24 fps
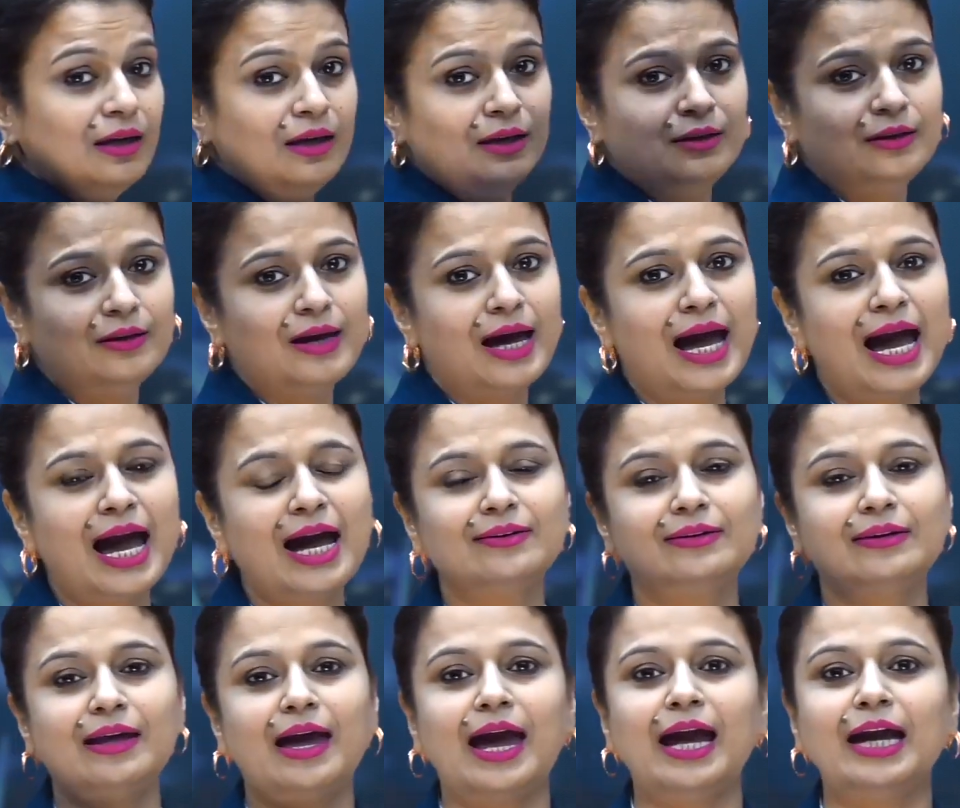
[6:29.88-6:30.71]
Now
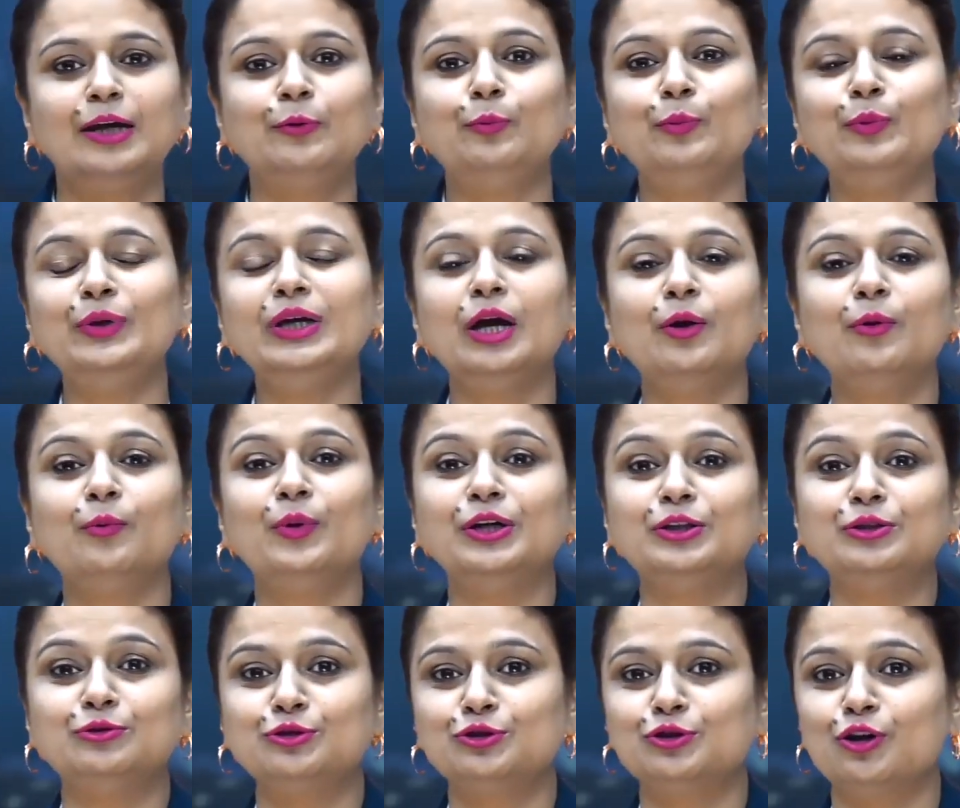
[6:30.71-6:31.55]
at the end, we are
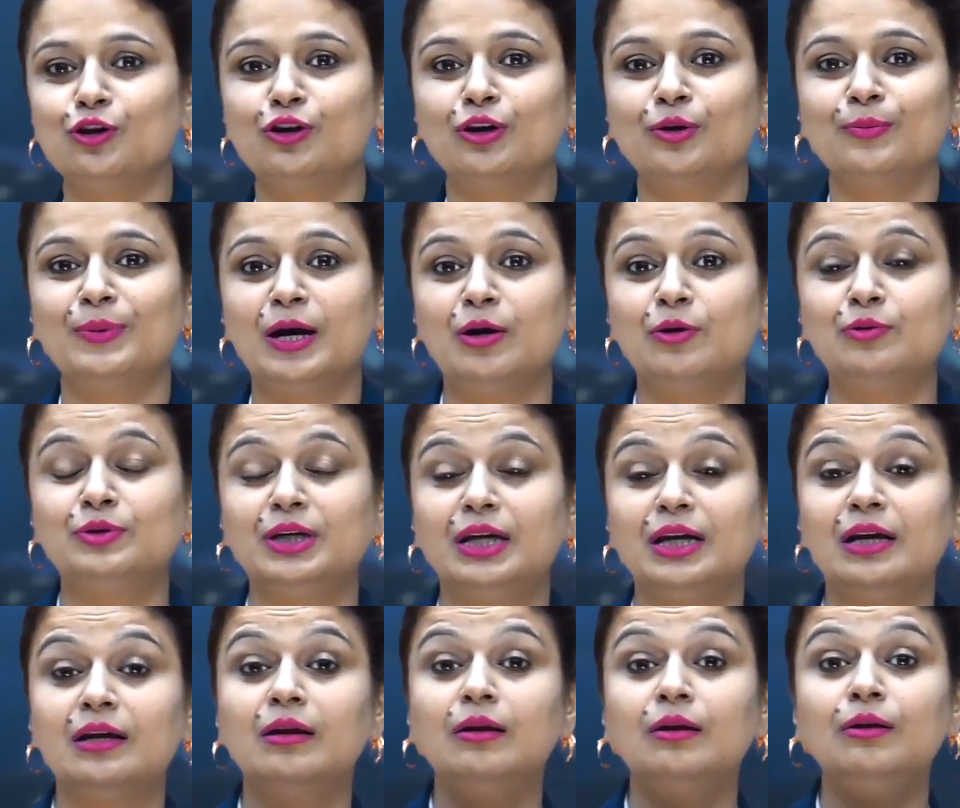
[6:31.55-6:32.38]
going to talk about
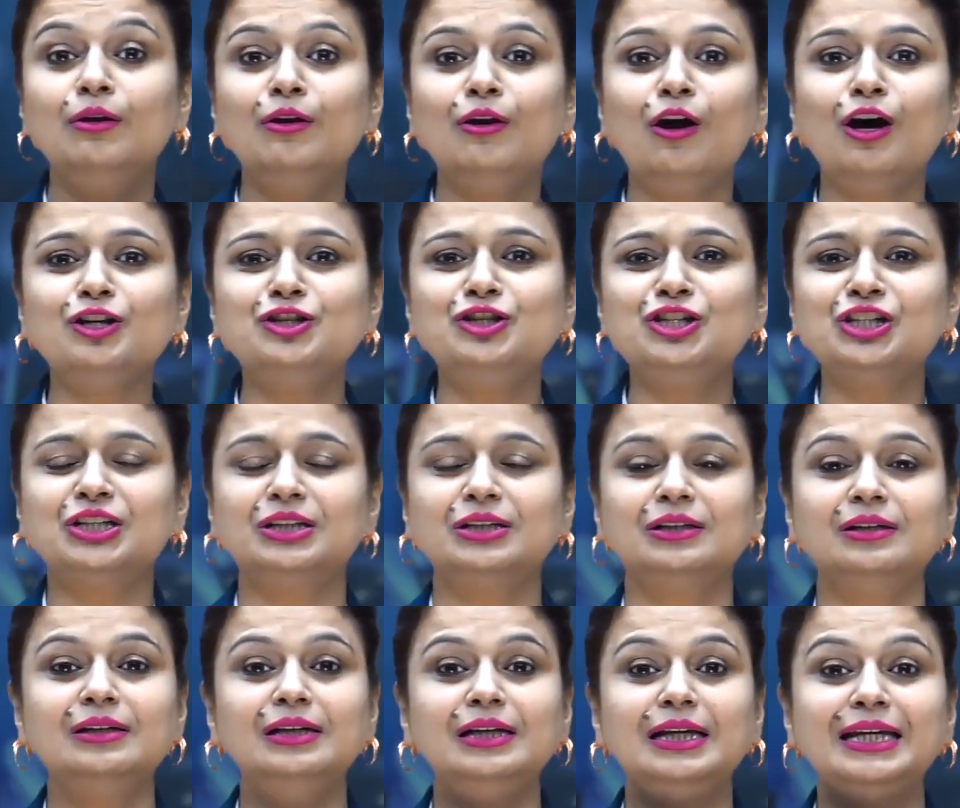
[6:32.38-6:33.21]

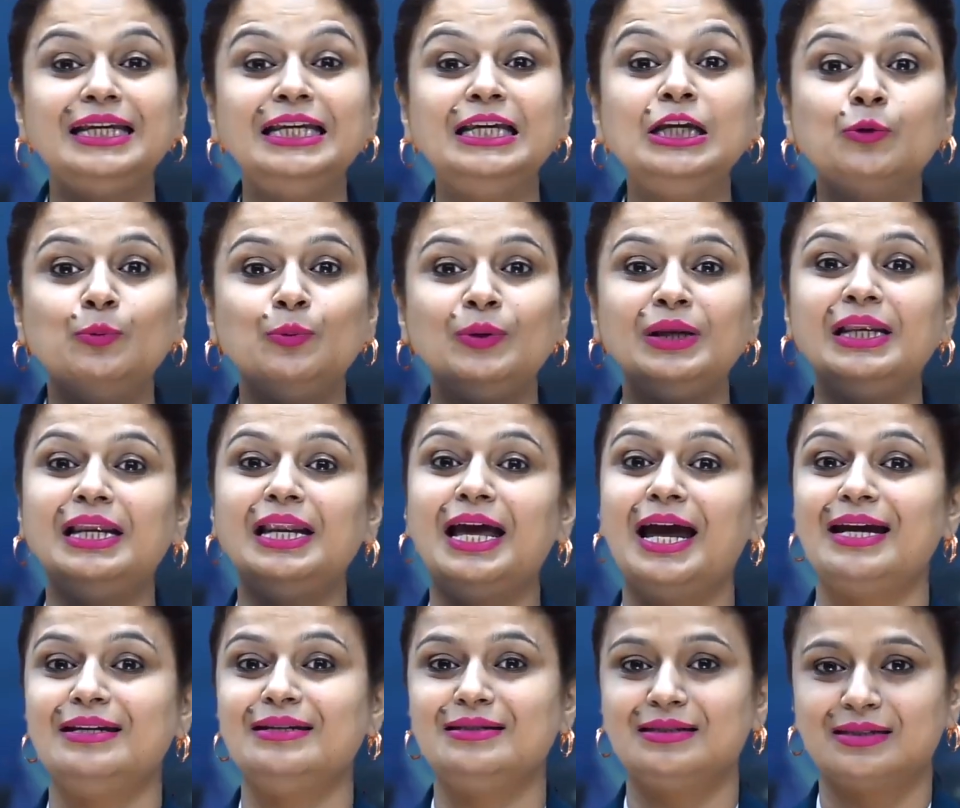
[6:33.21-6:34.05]
ecological
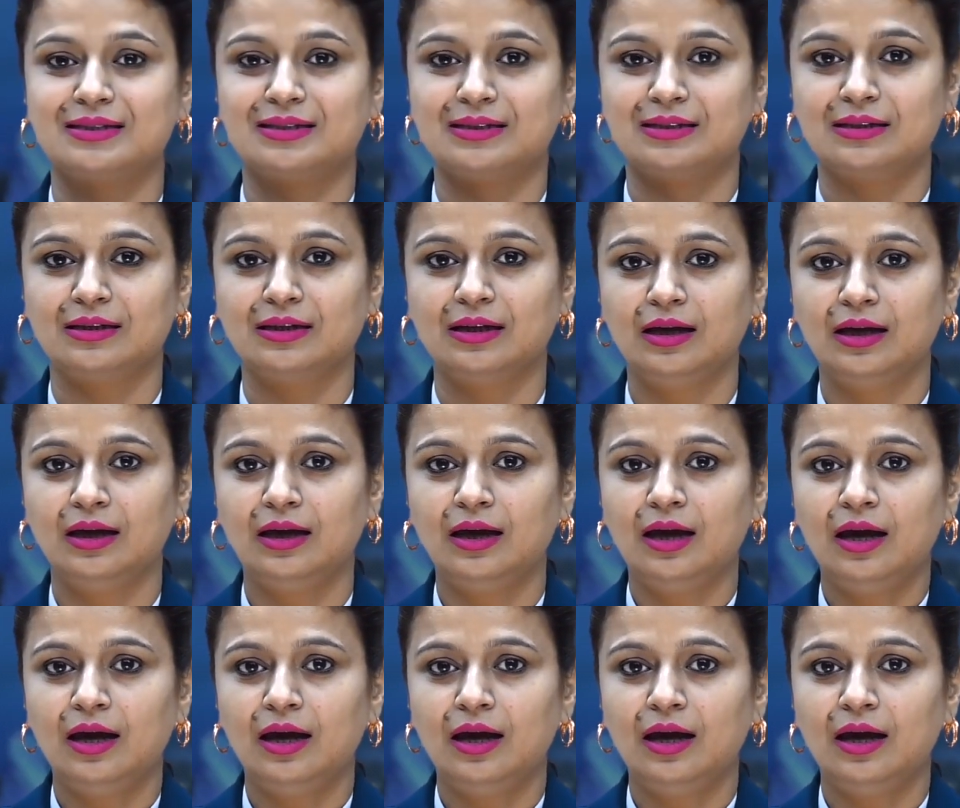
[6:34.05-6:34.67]
equivalent.